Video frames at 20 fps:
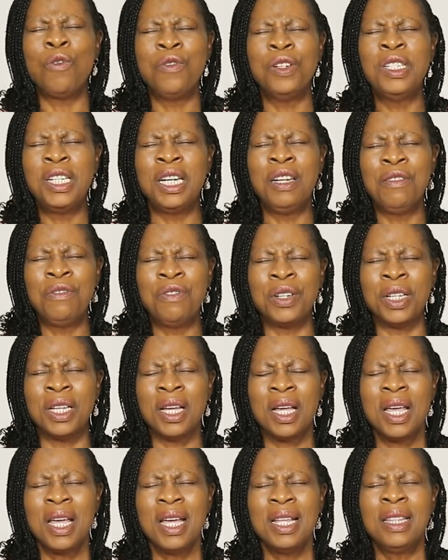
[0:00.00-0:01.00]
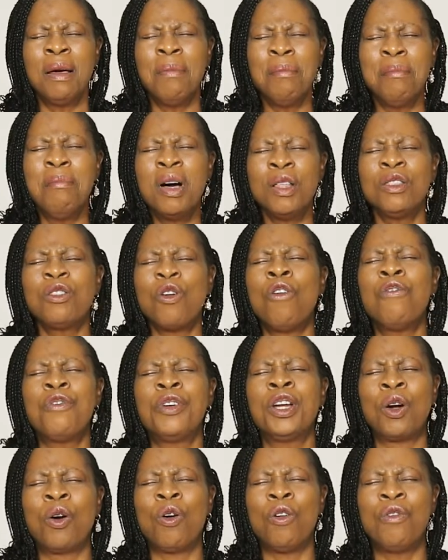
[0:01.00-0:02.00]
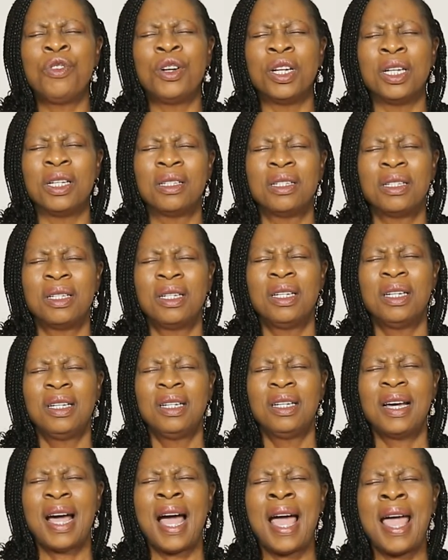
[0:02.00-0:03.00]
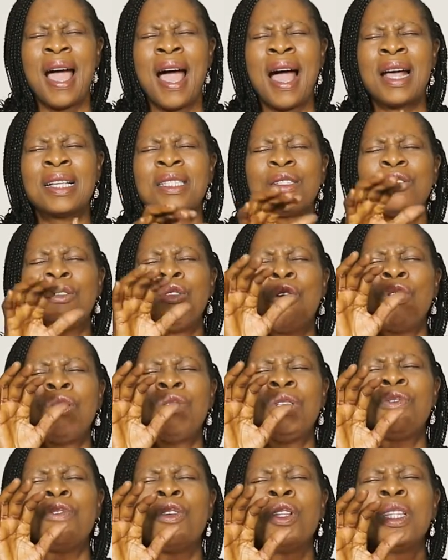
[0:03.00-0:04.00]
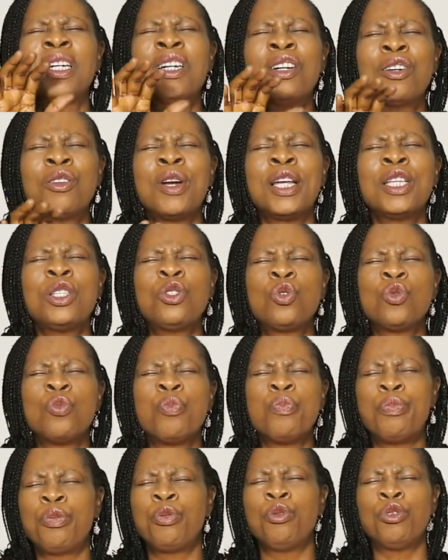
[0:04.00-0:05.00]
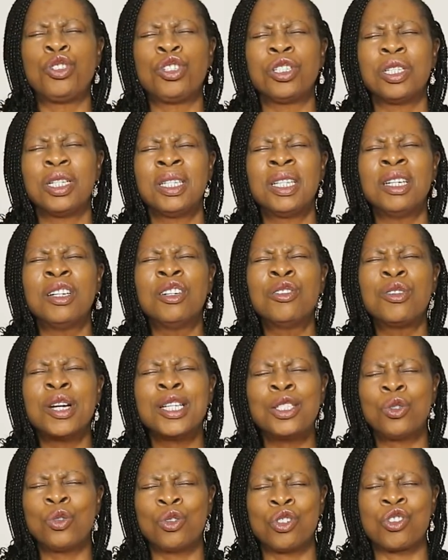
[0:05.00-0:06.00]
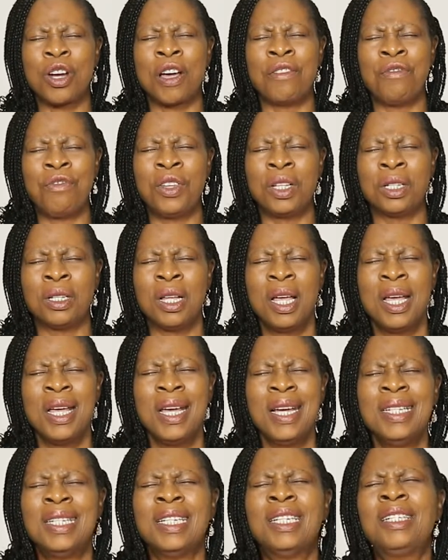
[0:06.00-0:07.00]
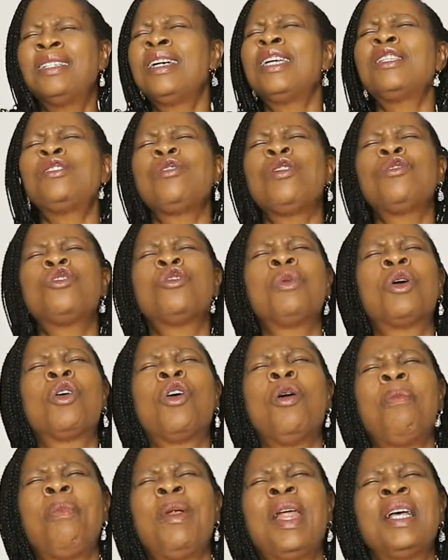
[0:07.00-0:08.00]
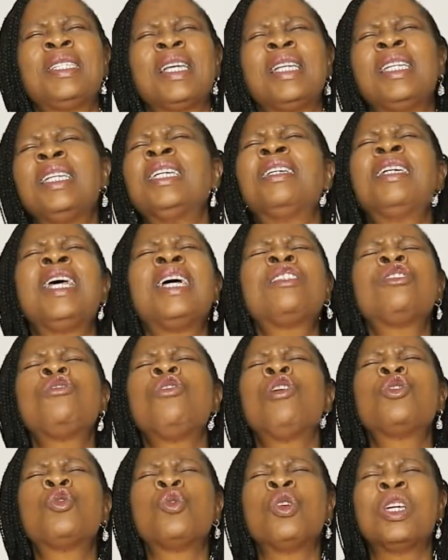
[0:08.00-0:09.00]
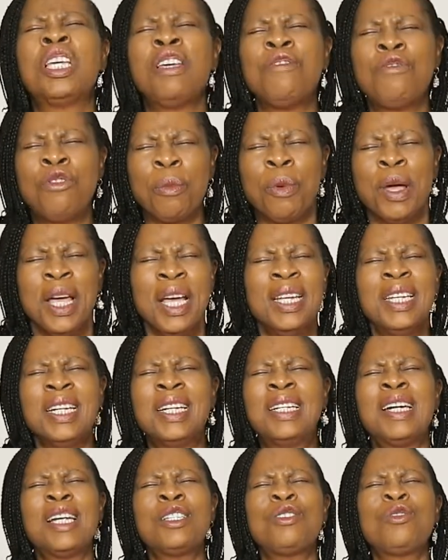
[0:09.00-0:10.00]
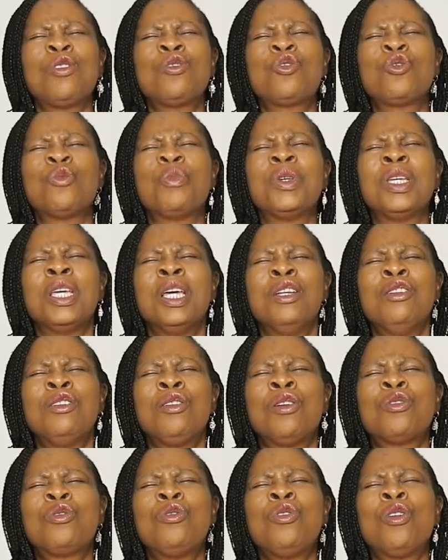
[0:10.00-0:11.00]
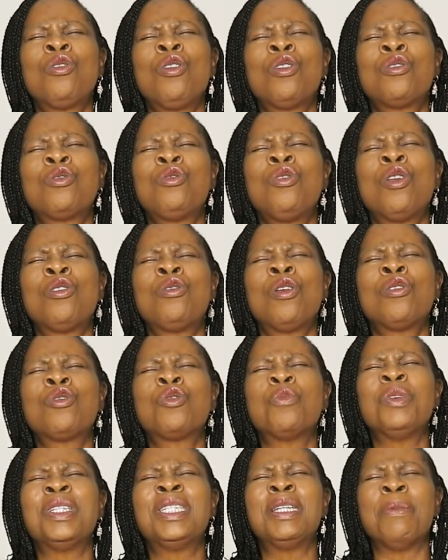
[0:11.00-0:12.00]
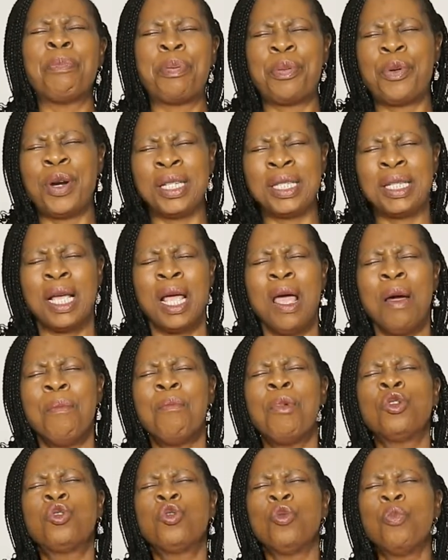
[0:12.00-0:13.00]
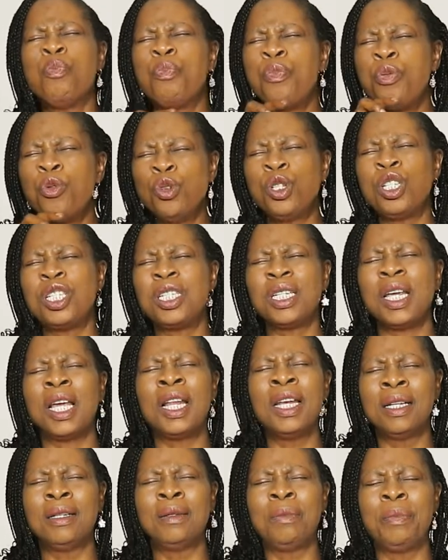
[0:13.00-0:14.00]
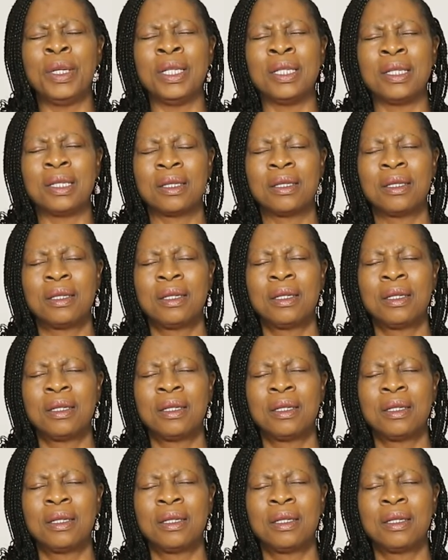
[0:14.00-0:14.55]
of delivery, the month of recovery, I ask Lord for the grace to push, the grace to travail, the grace not to be complacent, the grace not to give up, the grace not to be not to be depressed, but to push a little bit.